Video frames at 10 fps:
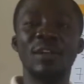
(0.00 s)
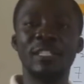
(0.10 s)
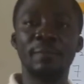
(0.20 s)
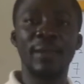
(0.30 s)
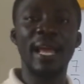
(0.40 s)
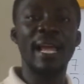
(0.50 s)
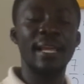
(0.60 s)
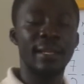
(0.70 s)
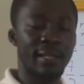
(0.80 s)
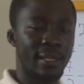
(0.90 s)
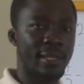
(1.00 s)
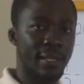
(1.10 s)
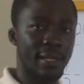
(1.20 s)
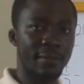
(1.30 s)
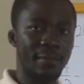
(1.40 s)
multiply
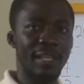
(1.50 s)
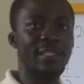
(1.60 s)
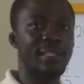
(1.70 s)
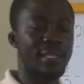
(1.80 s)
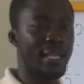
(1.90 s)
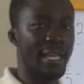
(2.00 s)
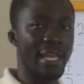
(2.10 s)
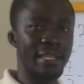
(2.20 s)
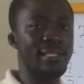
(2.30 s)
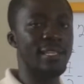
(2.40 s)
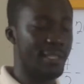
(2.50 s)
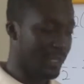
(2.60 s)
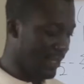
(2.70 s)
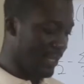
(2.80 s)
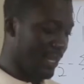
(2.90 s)
it easily
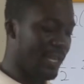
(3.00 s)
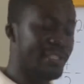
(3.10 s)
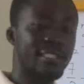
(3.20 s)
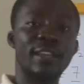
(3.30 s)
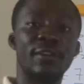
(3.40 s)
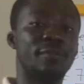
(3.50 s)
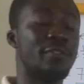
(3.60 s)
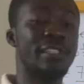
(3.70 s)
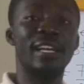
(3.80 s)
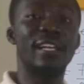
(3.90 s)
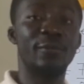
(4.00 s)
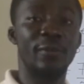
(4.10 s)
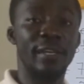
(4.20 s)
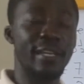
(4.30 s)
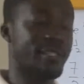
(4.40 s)
instead of dealing
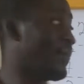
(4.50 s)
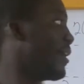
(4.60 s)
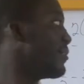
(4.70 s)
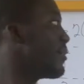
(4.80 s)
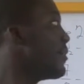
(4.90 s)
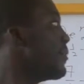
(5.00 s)
with decimals.